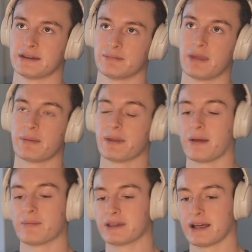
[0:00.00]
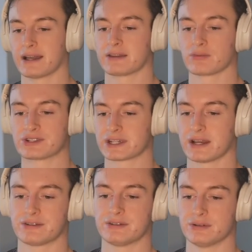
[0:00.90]
maybe i'd be like reaching
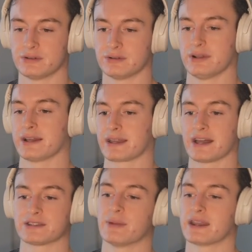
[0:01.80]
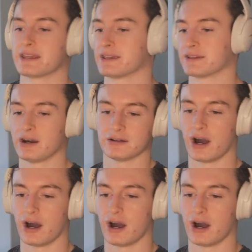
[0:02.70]
out to like as many